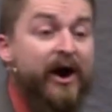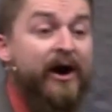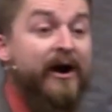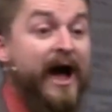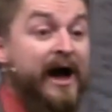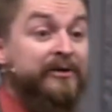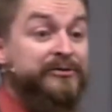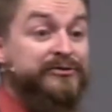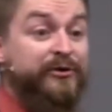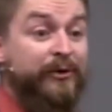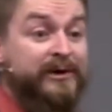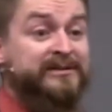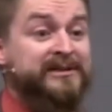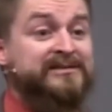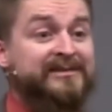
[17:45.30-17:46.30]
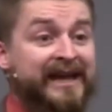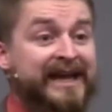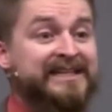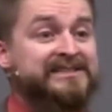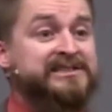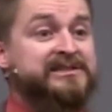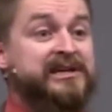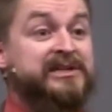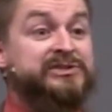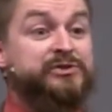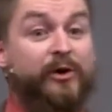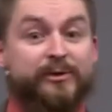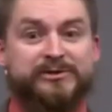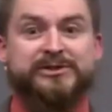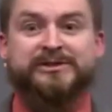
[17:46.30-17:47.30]
are out doing the things that they
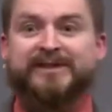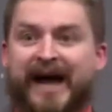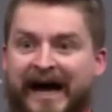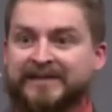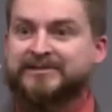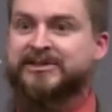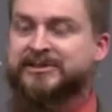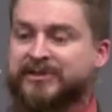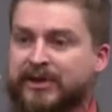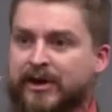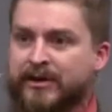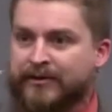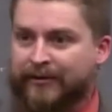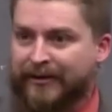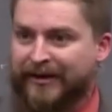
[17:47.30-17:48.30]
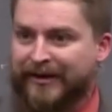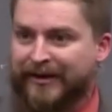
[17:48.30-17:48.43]
told you not to do.